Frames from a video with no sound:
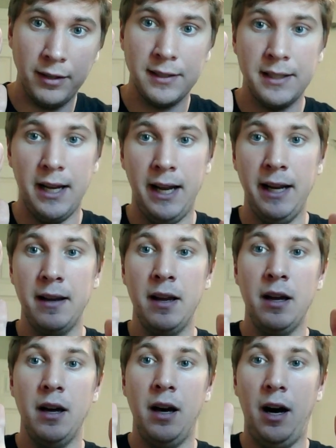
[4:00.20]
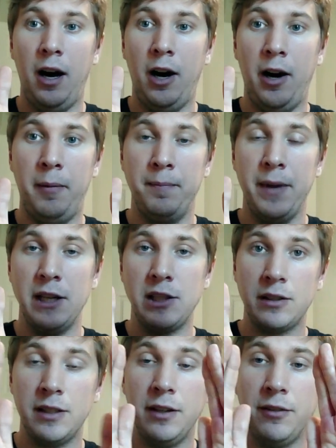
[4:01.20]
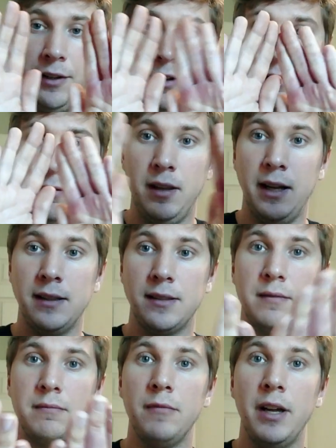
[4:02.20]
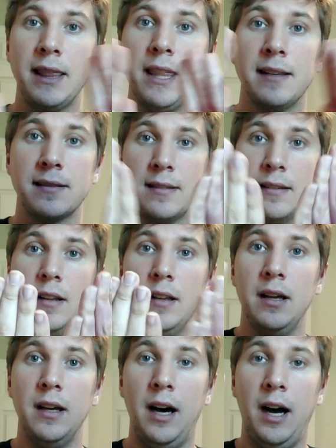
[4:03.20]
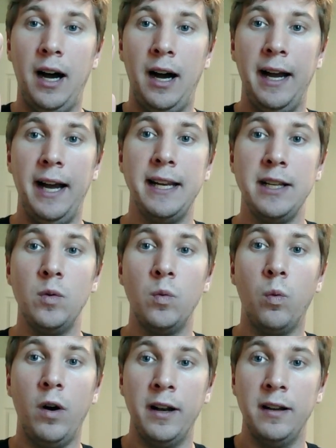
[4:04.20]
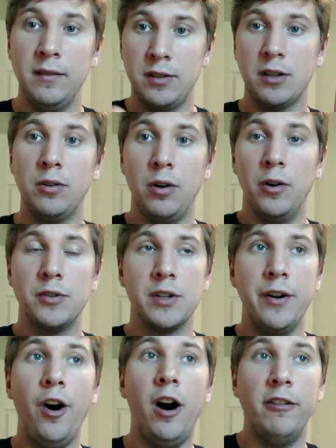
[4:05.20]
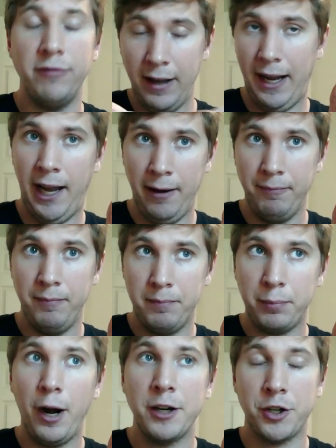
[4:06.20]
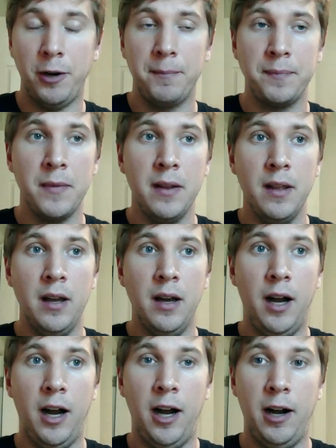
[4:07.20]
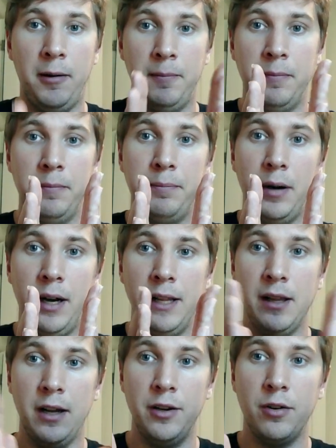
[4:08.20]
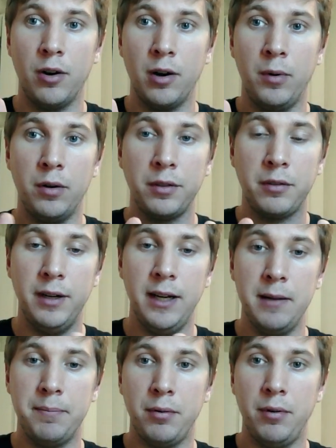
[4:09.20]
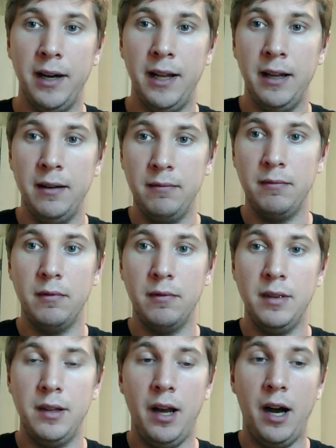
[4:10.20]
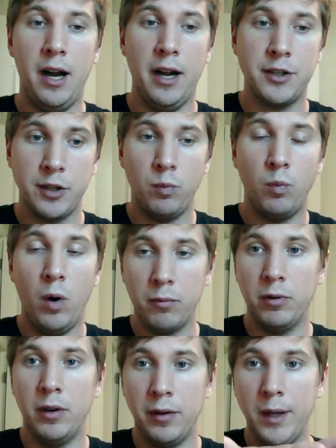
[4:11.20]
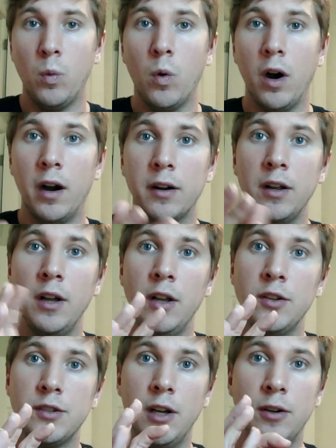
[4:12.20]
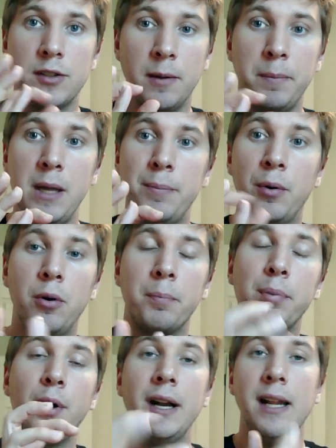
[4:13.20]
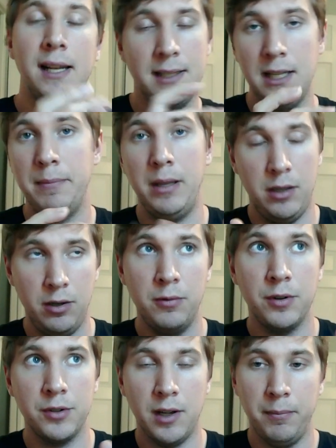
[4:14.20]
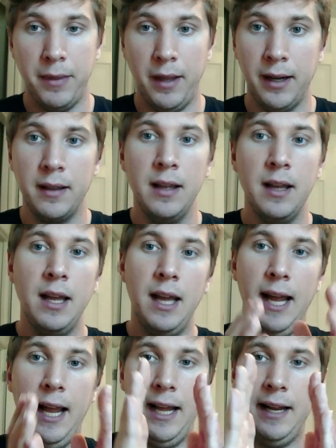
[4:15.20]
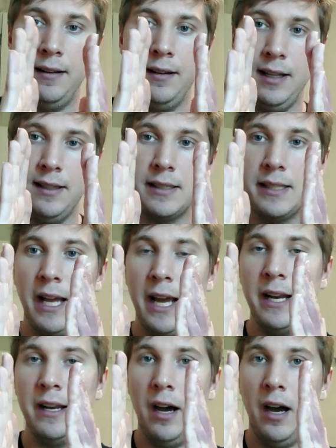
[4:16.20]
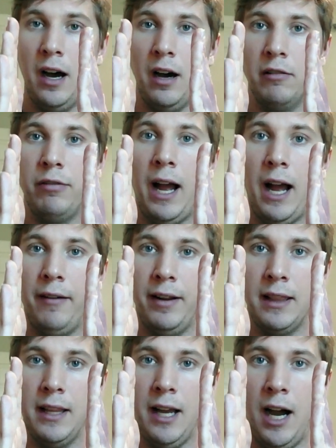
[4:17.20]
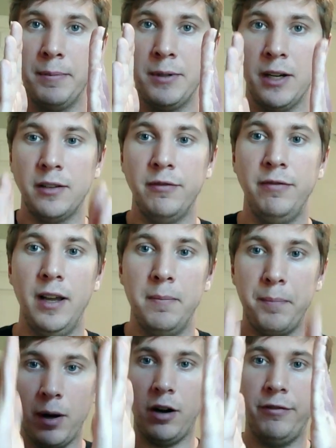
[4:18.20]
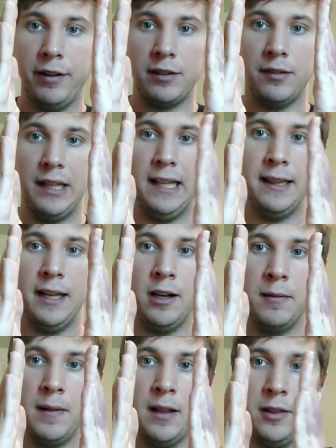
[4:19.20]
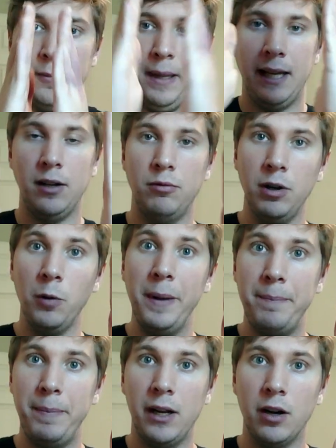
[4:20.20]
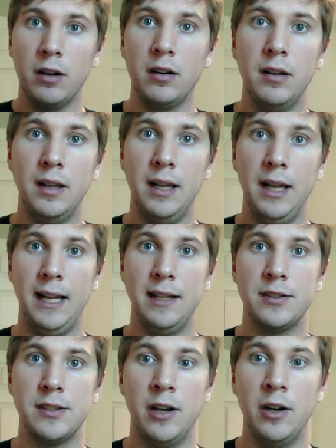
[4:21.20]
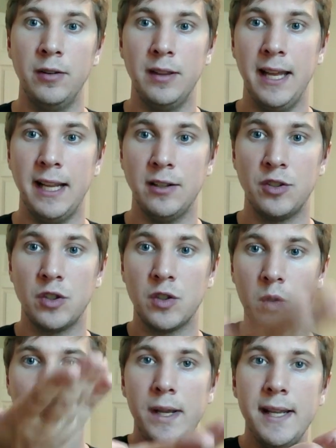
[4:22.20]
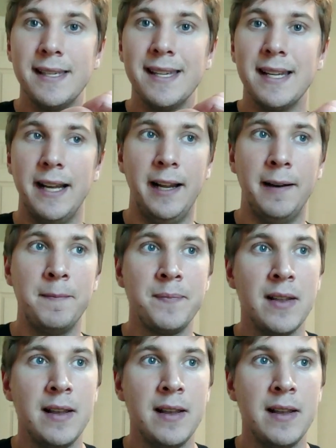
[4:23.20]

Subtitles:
let's say, a cylinder that's like this, and you want to close it off at pressure, but a normal 3D printed notch won't really work. So some people print in TPU or something, and instead of having the object fit perfectly in there, they'll make it a little bit bigger, and so they can squeeze it in,